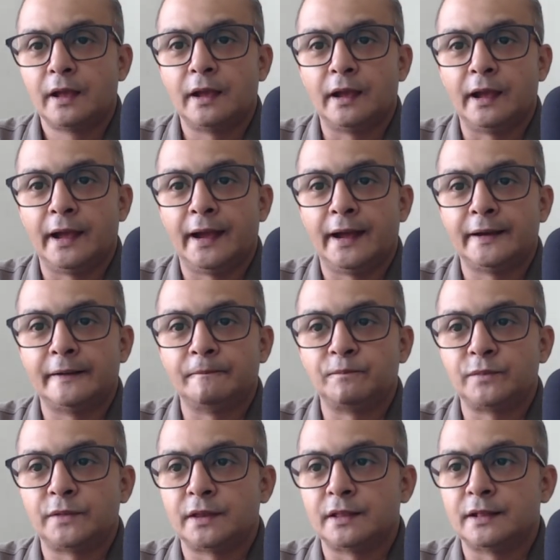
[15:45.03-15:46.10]
and
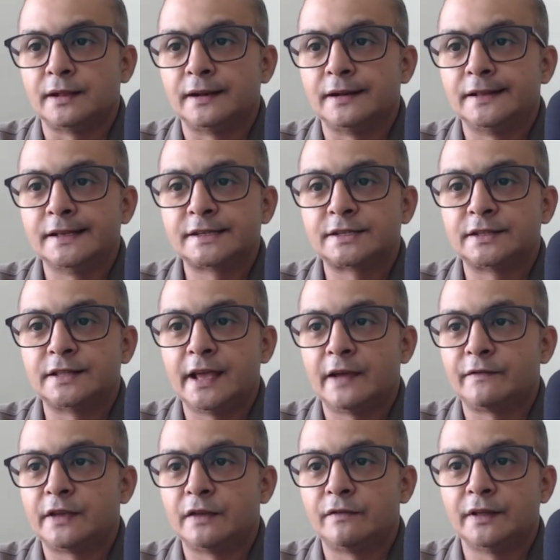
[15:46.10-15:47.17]
in this they
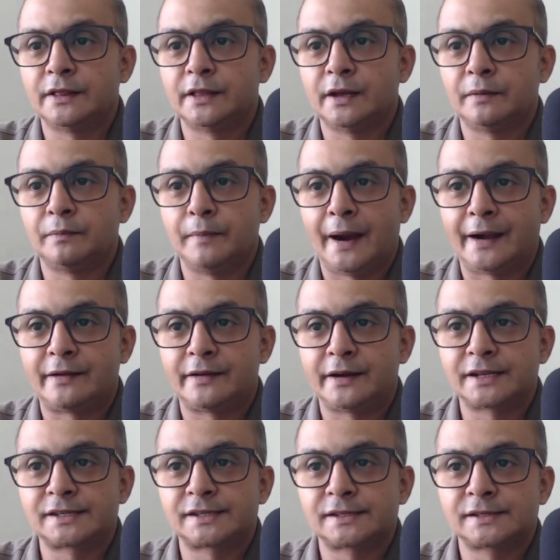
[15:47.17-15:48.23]
have given the
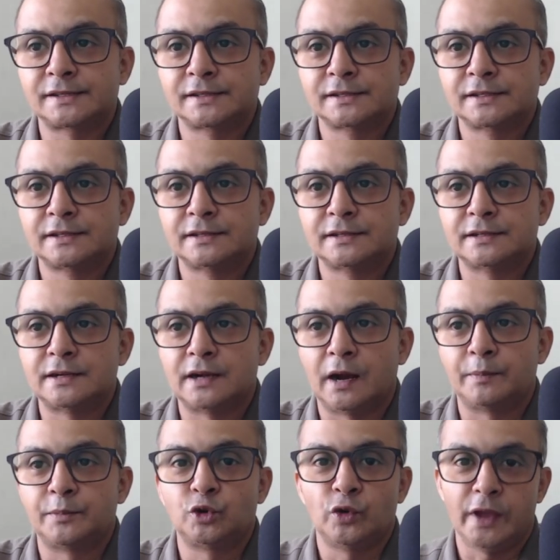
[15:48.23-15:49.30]
matrix
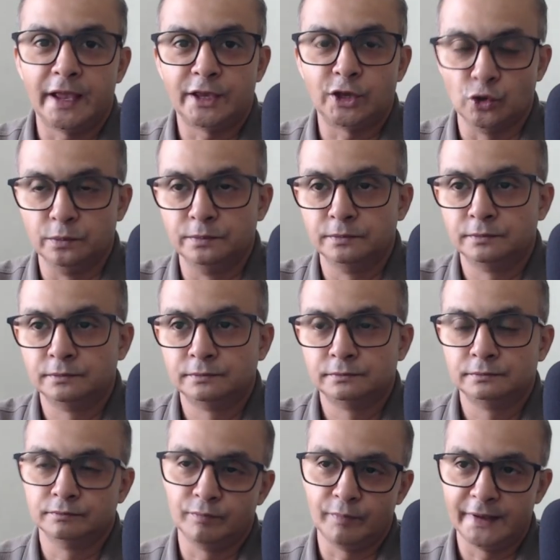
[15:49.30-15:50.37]
up to a cube,
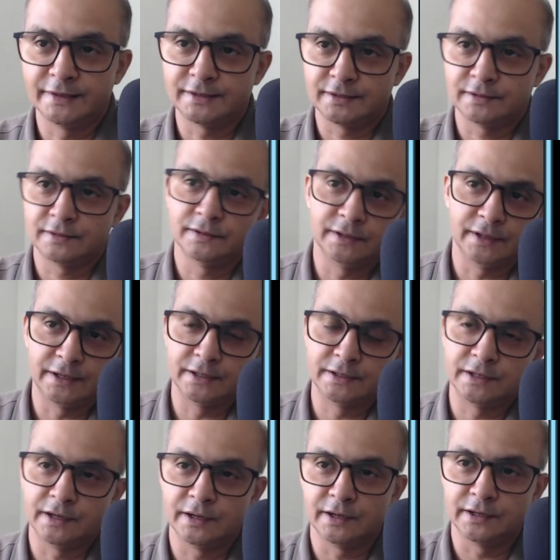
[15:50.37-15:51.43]
means that
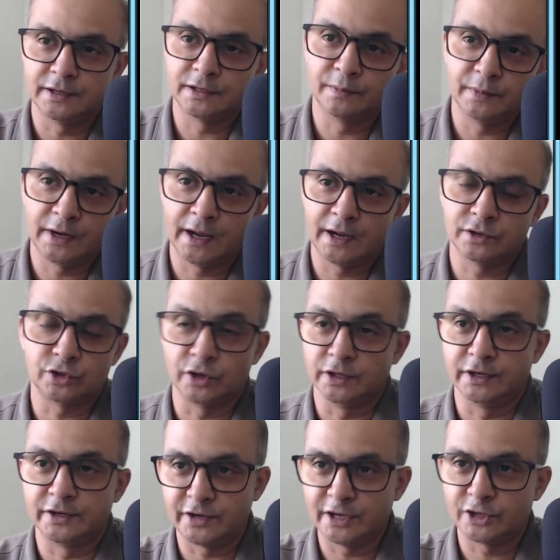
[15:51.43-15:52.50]

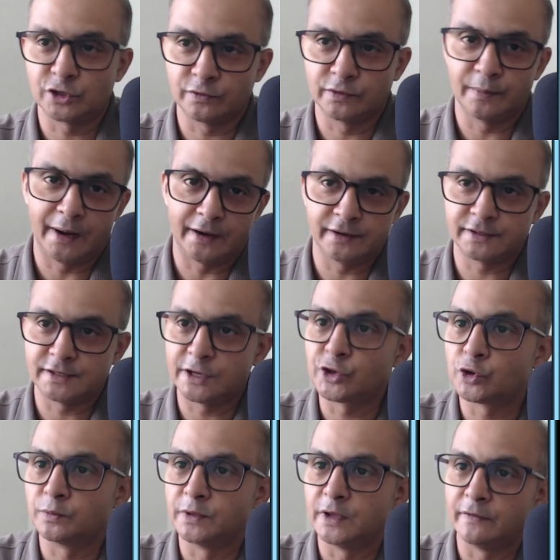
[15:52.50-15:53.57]
the trace of the matrix a
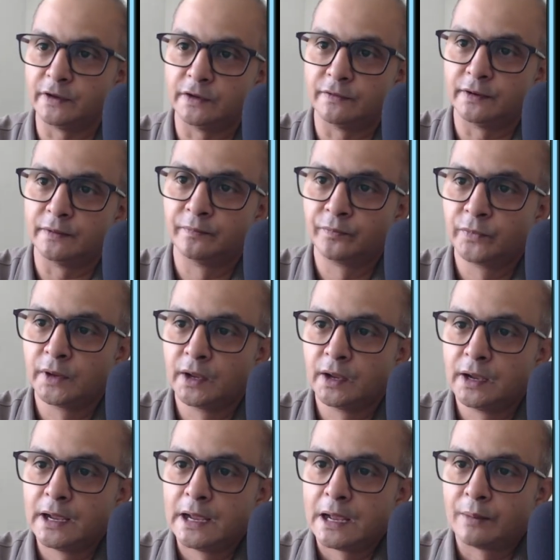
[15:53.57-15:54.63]
cube they have given.
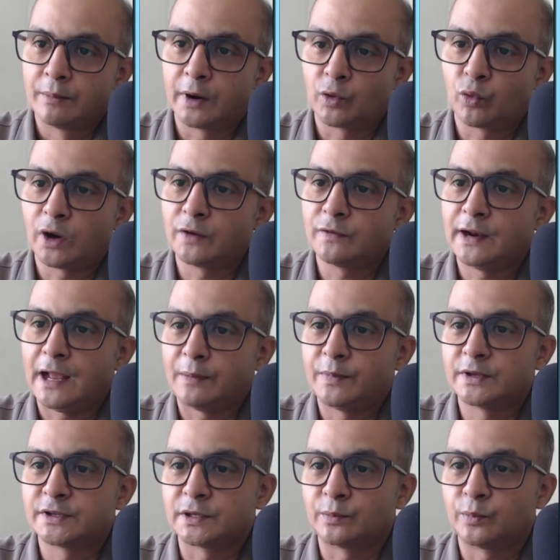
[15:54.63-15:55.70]
But what will
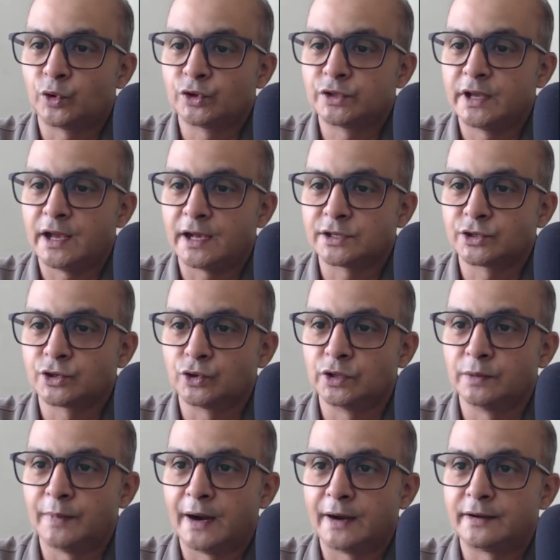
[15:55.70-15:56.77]
happen, suppose they ask you
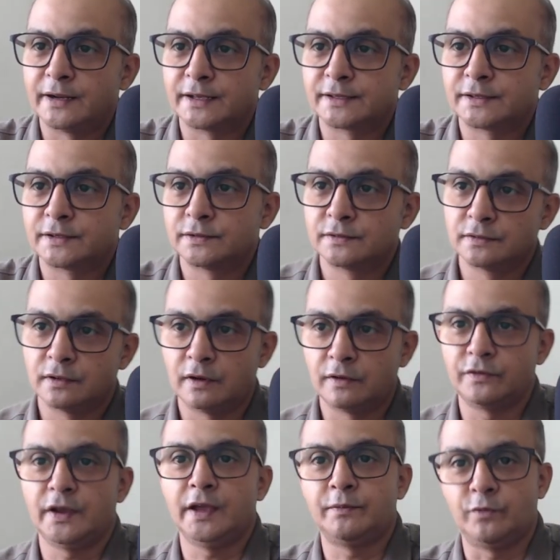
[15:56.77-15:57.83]
the matrix
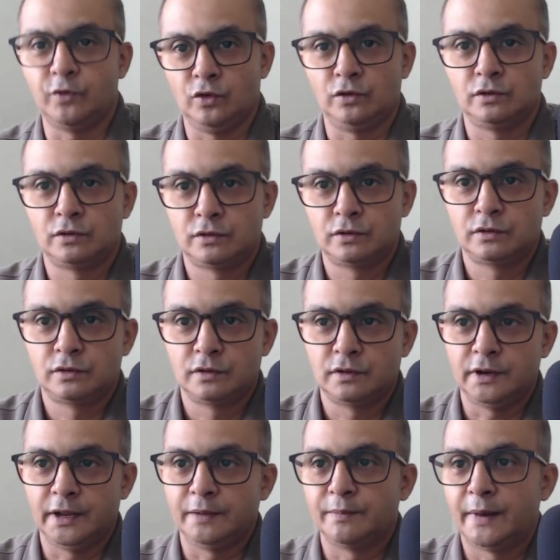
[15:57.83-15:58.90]
of A4,
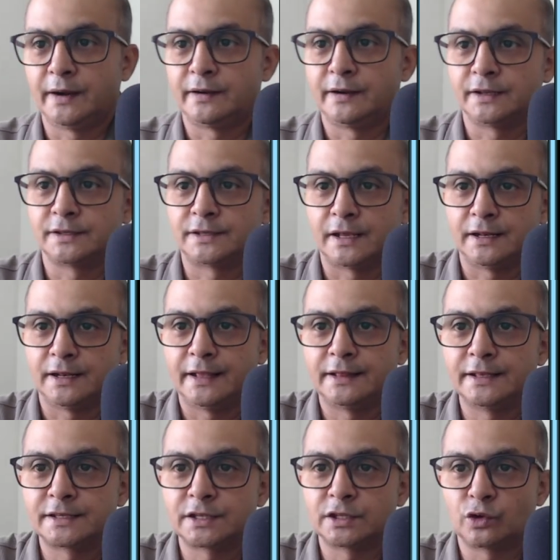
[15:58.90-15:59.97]
like matrix, like
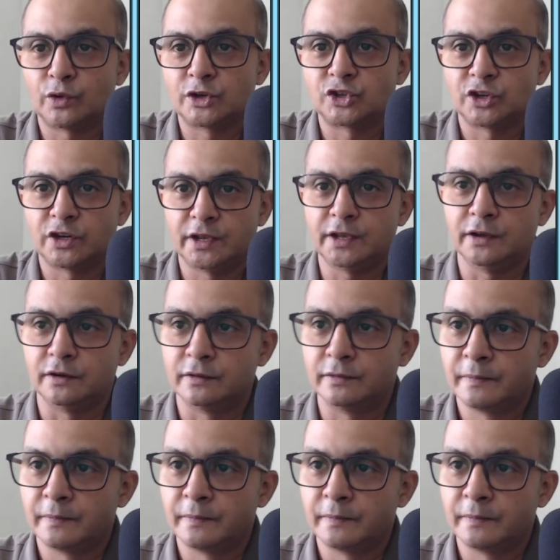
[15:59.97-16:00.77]
this is the question here.